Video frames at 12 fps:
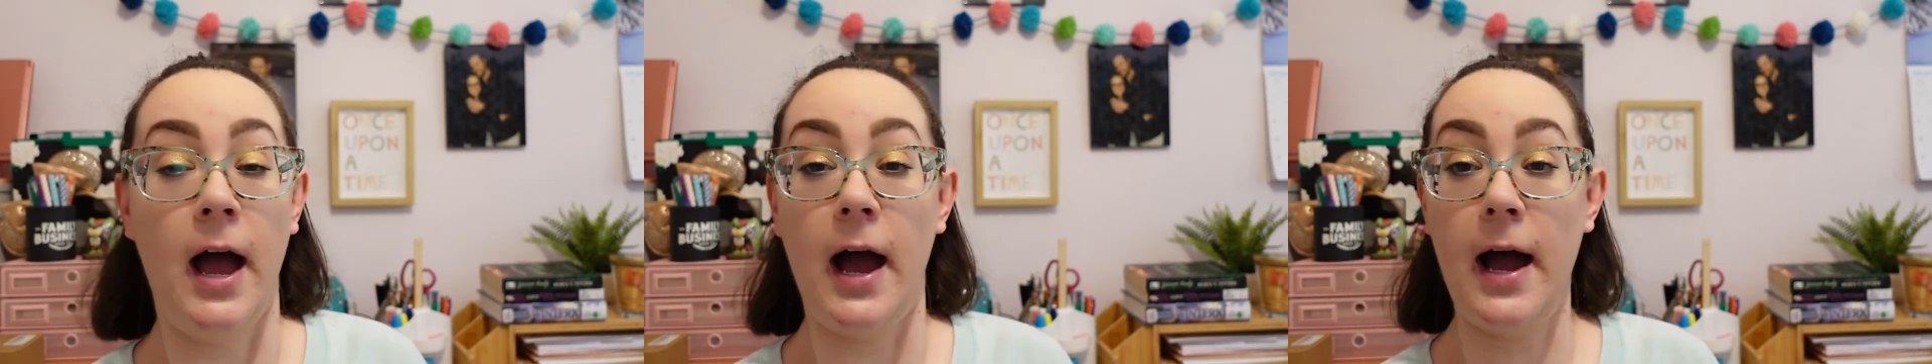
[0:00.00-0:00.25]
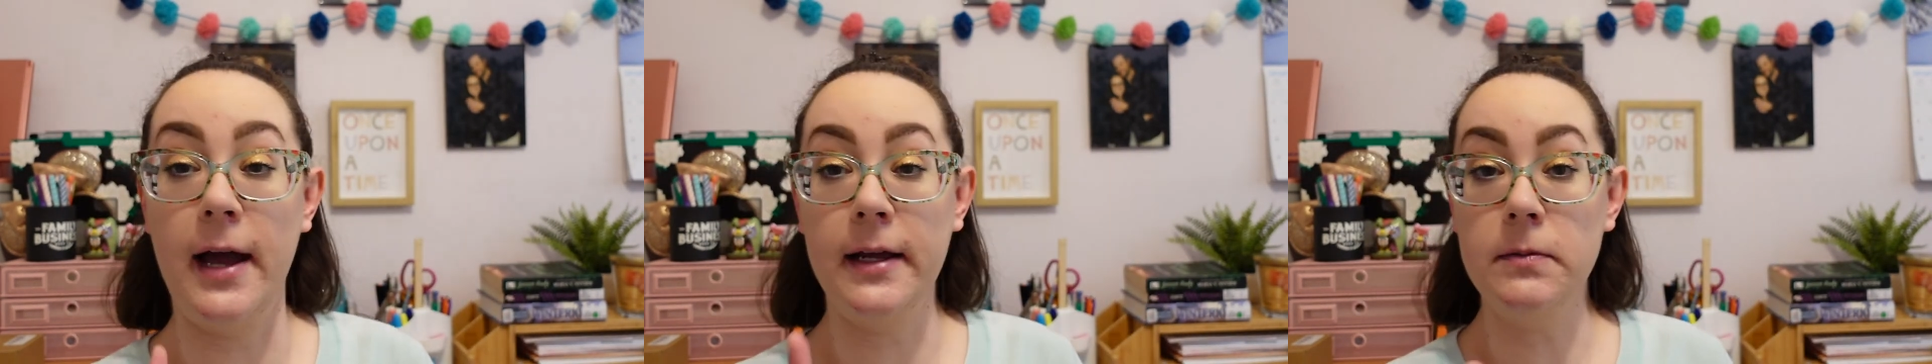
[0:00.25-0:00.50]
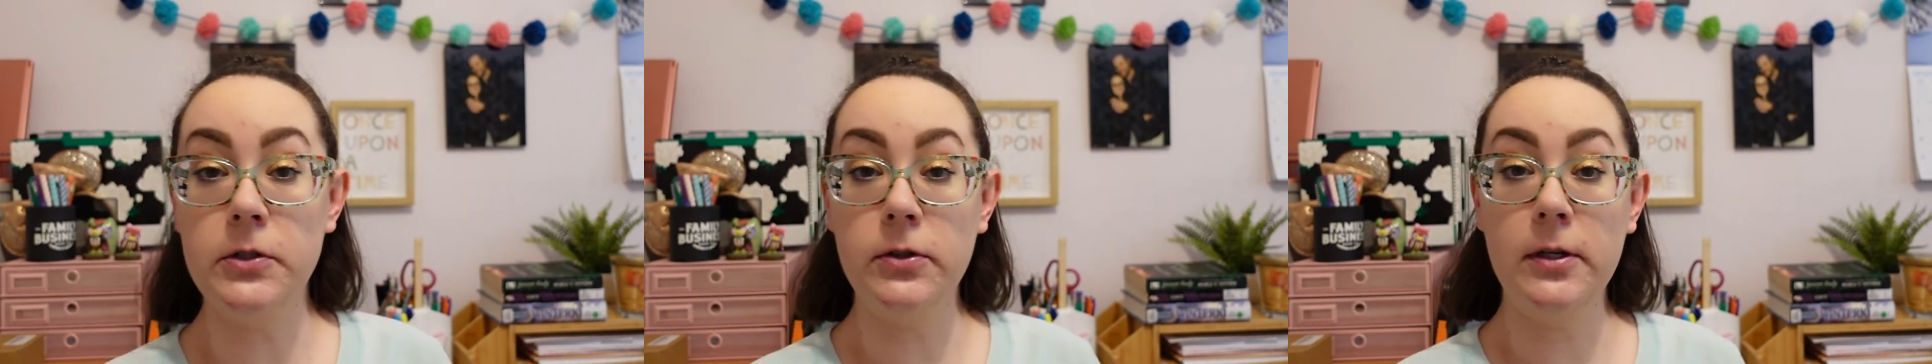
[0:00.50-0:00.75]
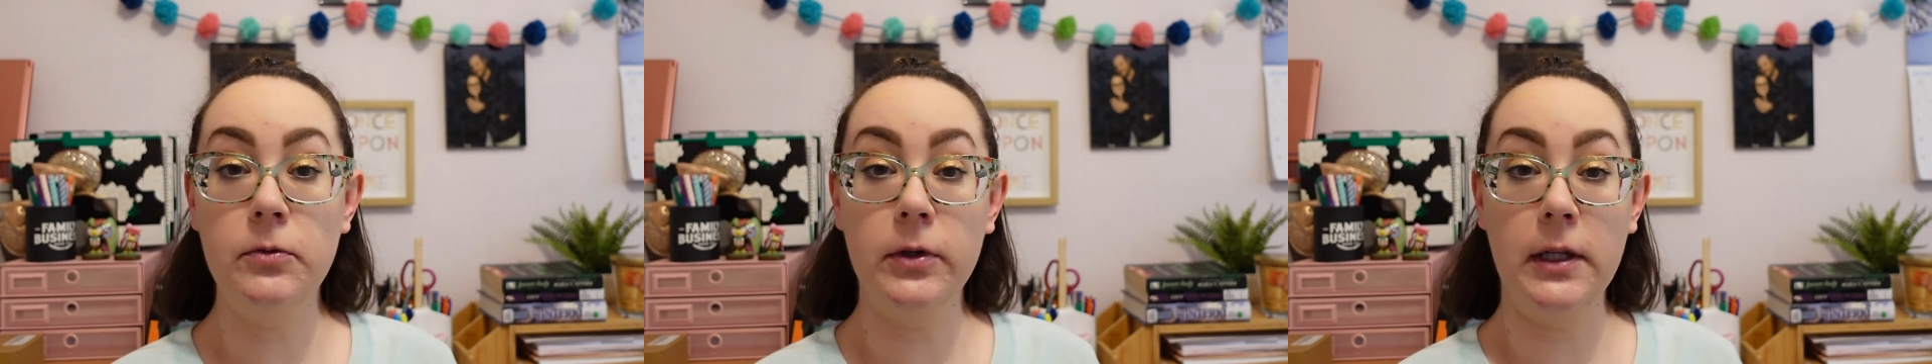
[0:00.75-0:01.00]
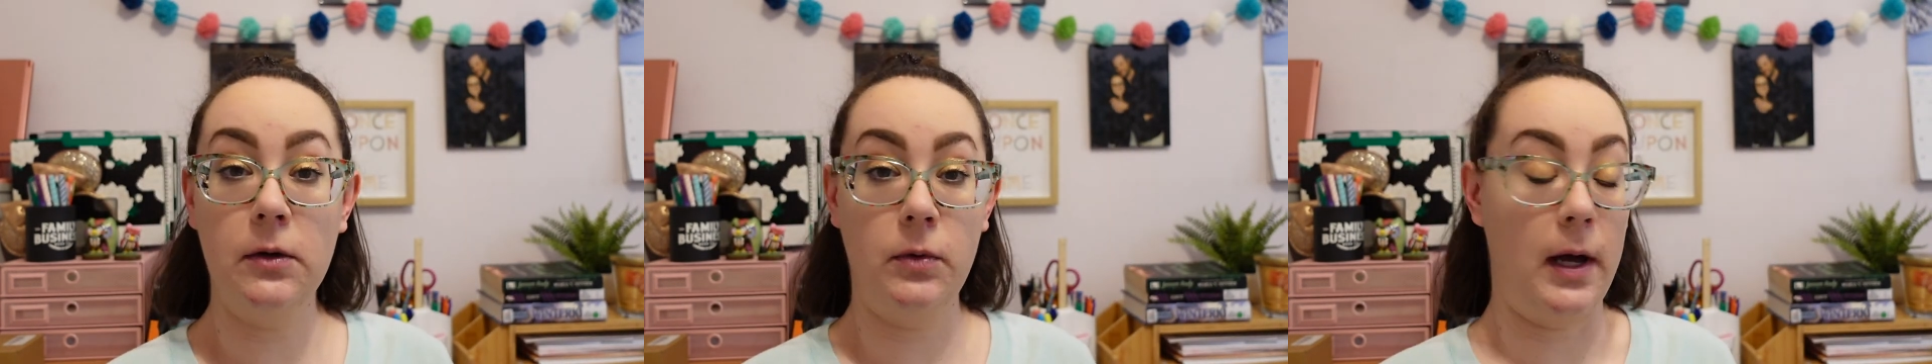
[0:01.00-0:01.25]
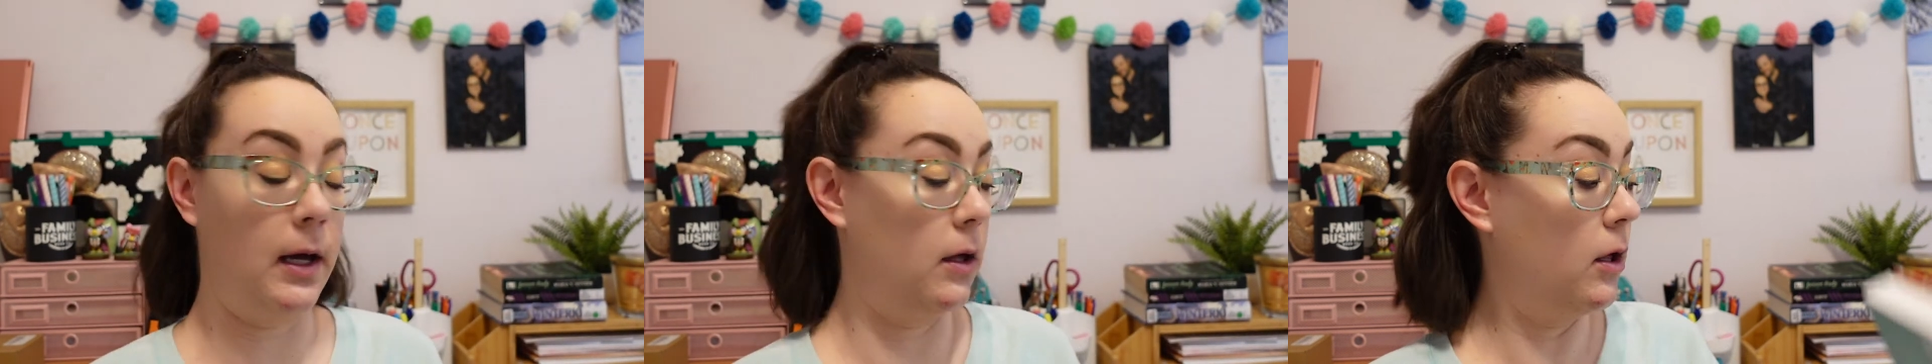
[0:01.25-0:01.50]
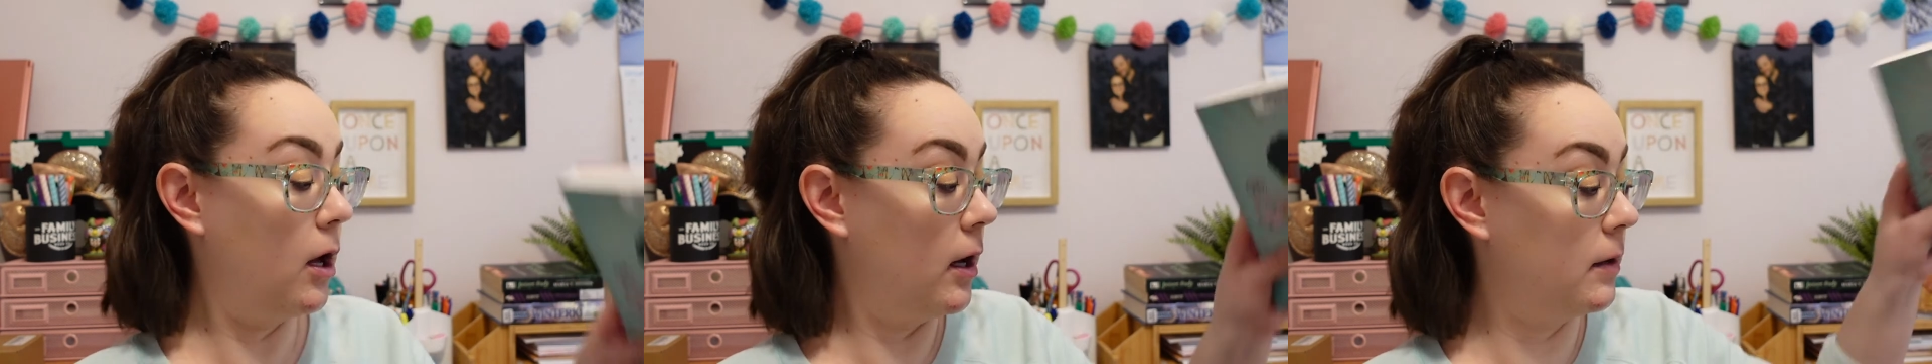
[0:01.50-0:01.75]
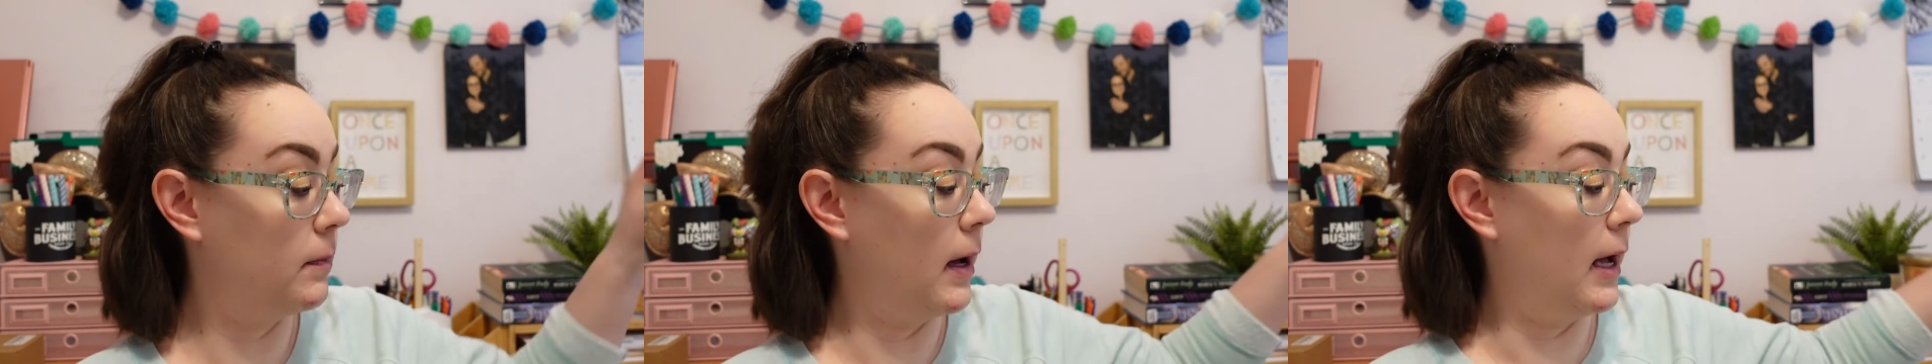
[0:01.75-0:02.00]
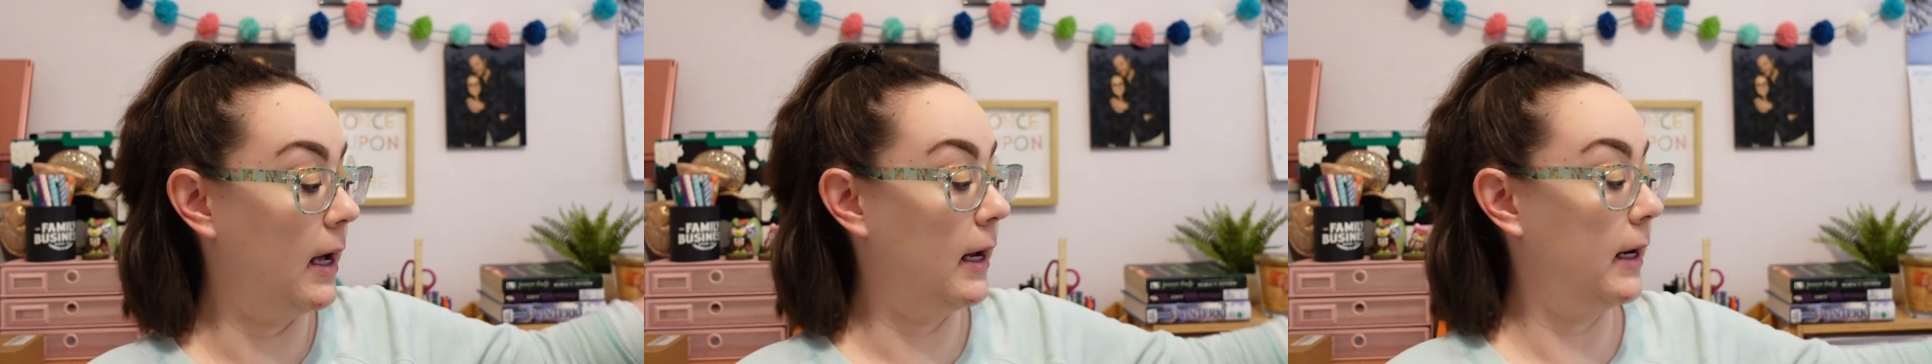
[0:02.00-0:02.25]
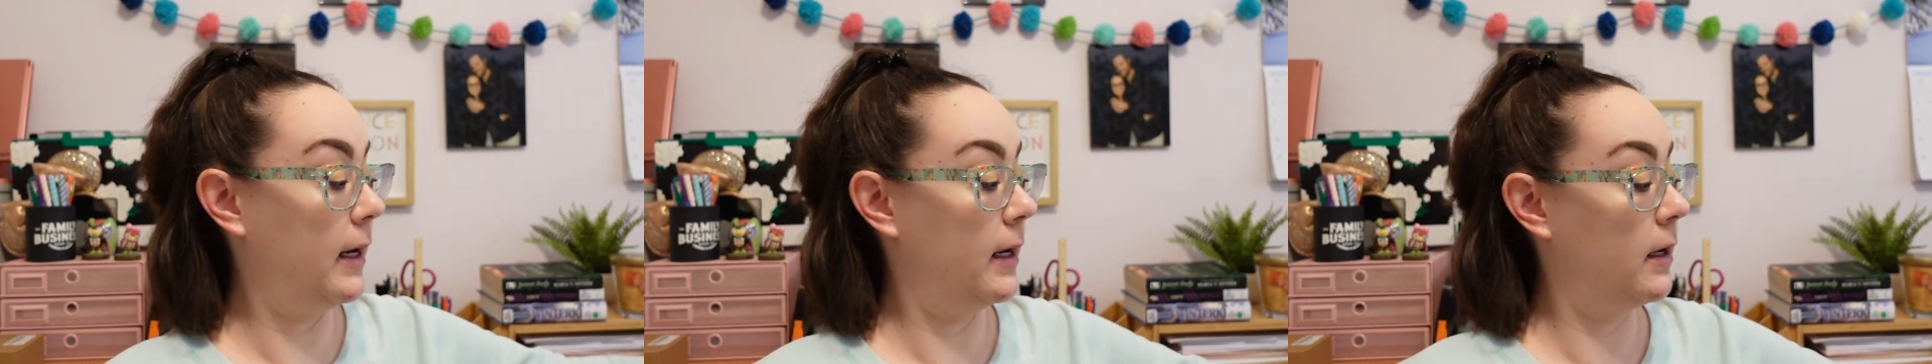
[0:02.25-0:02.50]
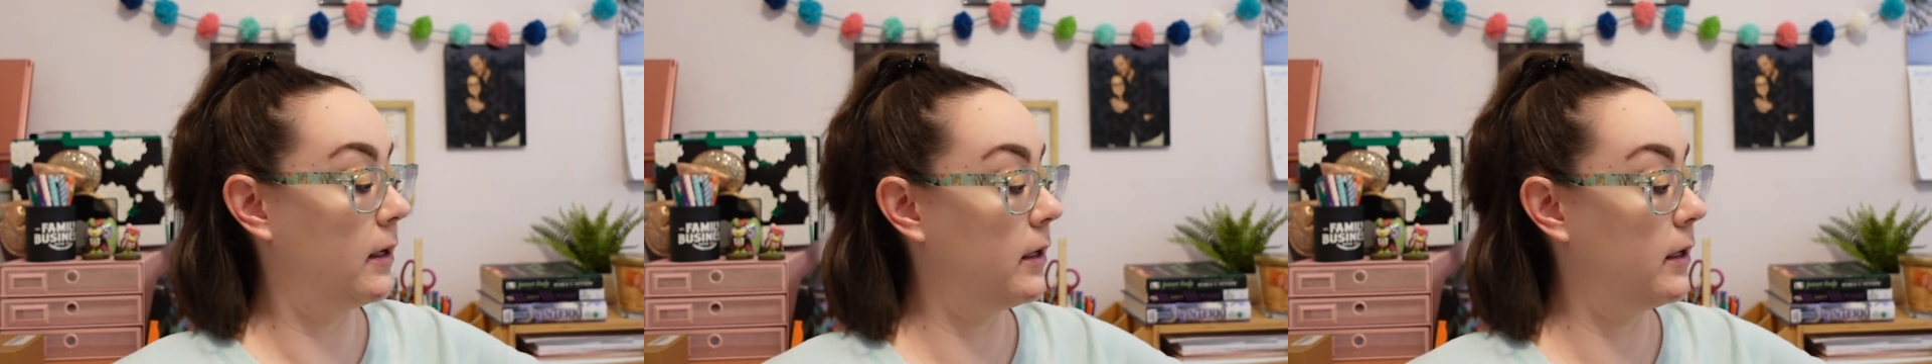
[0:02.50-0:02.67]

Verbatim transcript: I am doing really well on my